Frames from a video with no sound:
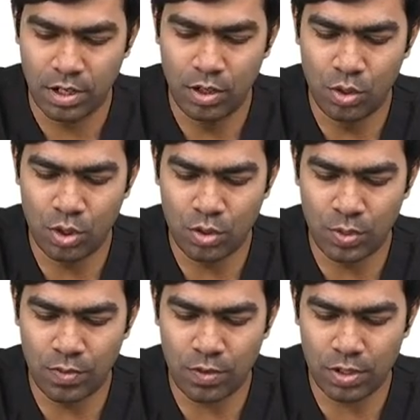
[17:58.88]
glucose
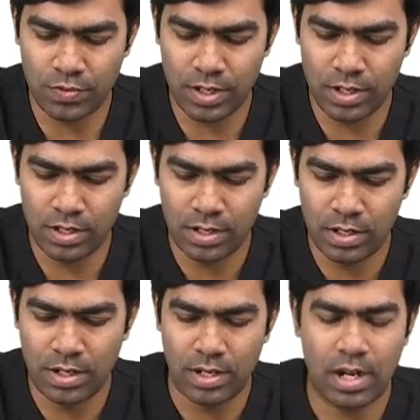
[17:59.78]
1-phosphate.
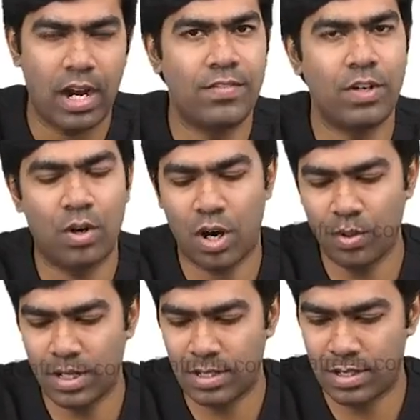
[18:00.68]
And we know
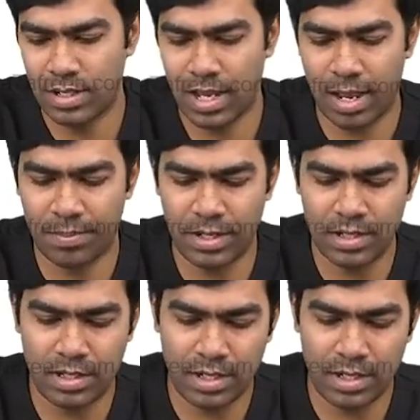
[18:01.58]
how this happens.